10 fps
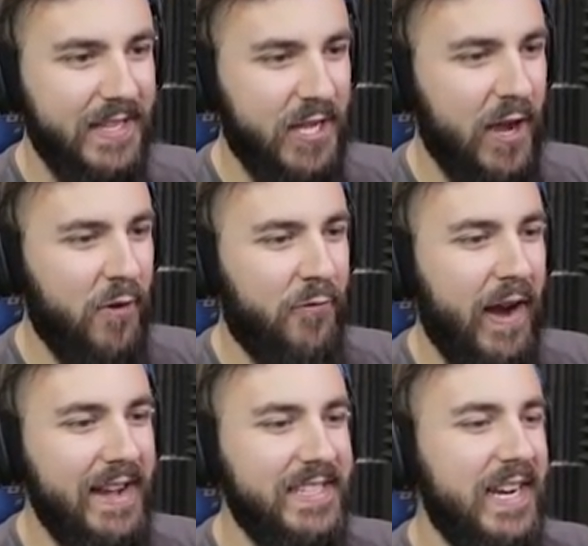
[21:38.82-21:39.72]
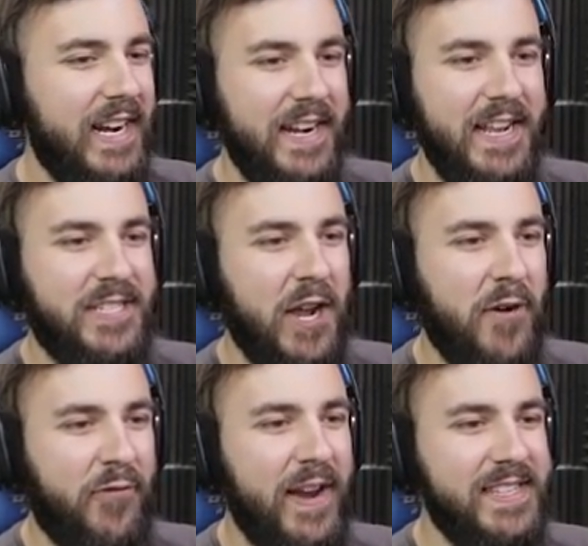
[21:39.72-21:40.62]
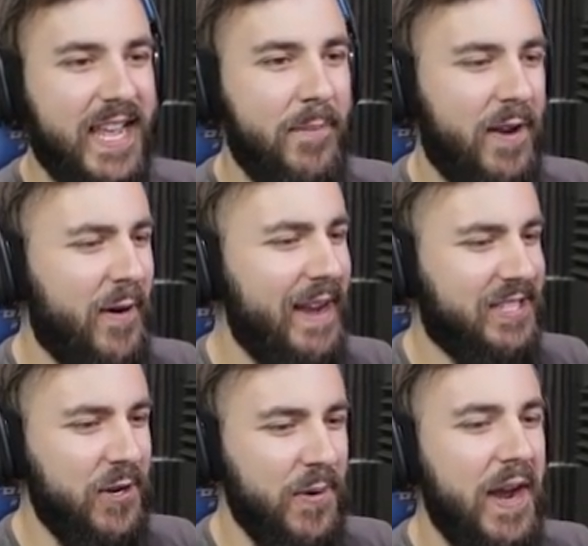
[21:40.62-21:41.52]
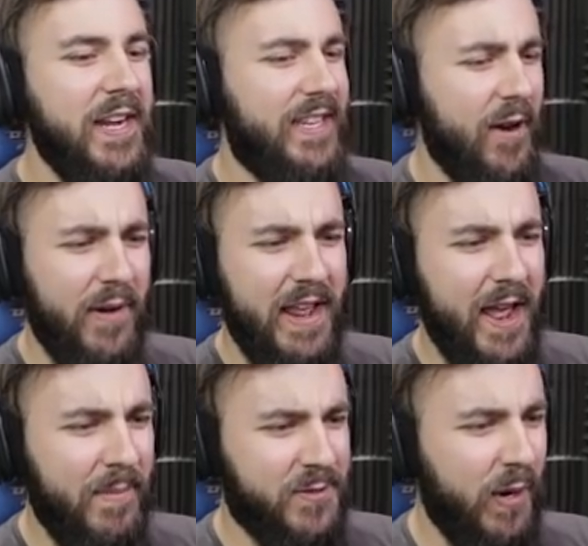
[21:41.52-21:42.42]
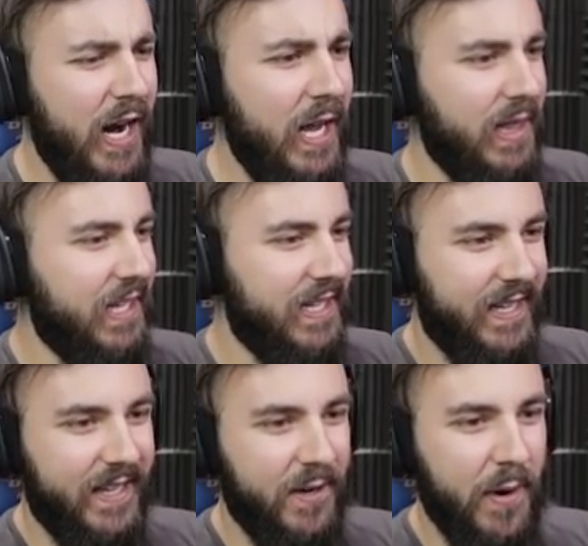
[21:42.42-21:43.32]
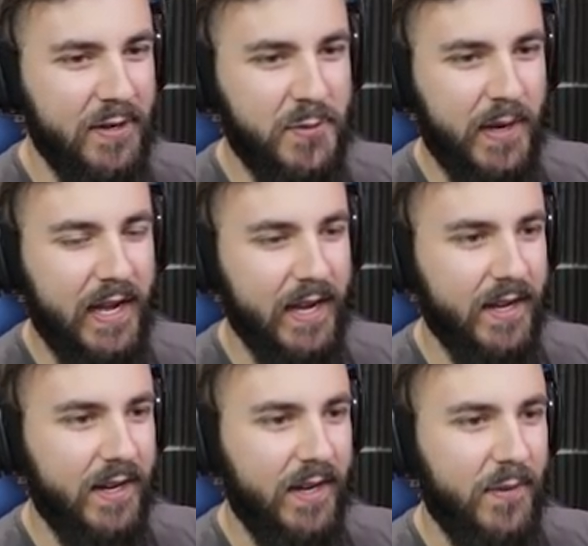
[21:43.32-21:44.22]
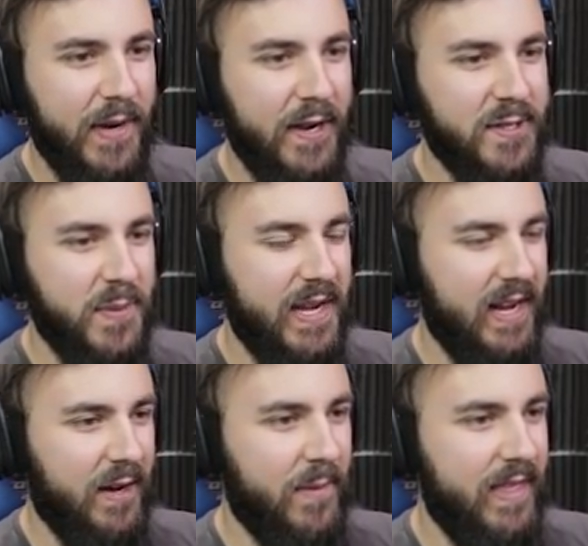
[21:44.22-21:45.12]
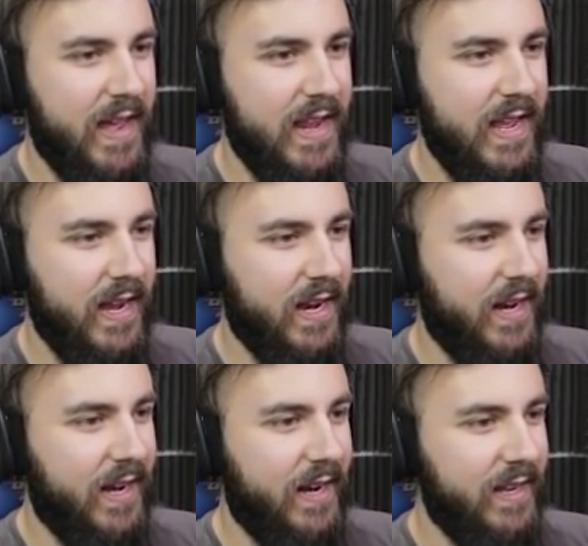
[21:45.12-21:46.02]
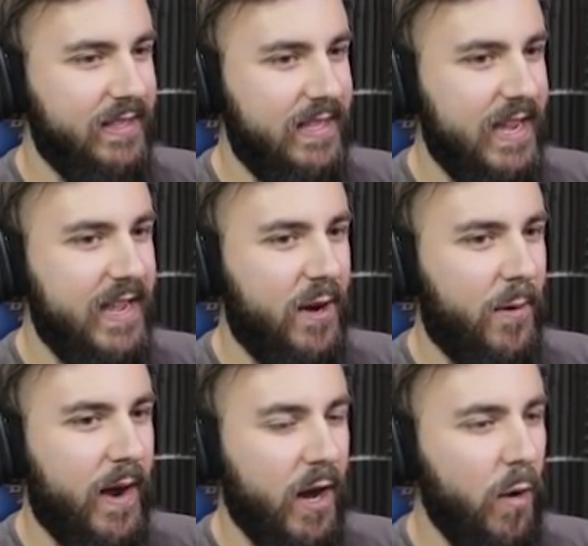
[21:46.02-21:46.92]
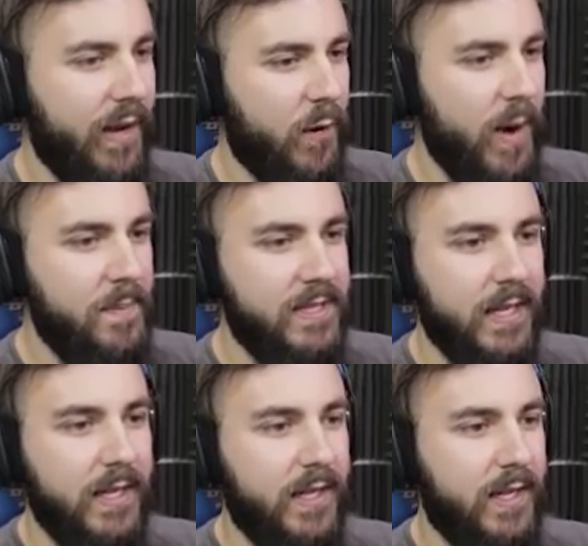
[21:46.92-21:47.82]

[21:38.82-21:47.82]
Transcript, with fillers: Turtle friend. That turtle friend's coming to the rescue. Get rid of him as well. Who else we got? What else are we dealing with out here? Is he dead yet or what? Oh, we got a raptor.